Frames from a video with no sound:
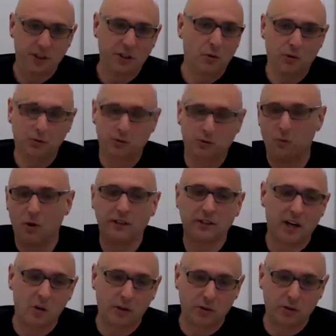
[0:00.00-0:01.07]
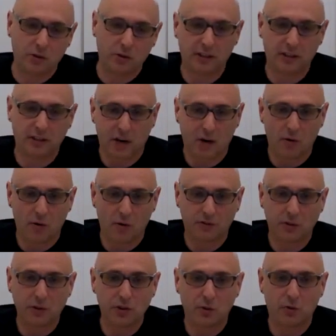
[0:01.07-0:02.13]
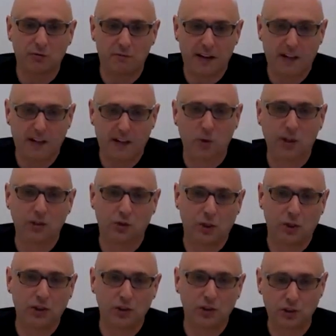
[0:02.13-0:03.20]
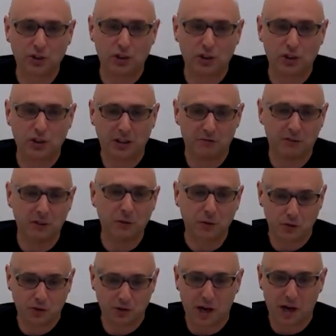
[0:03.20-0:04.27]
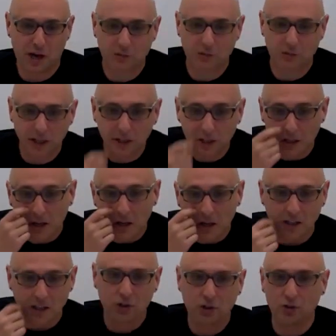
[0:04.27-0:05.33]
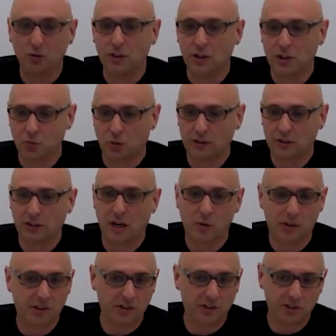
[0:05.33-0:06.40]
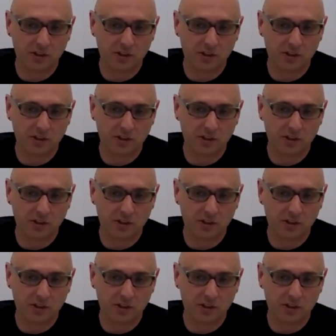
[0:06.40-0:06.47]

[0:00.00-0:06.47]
he goes from one tower to another tower. There is no fast orchestration system that configures those towers, right? As soon as one tower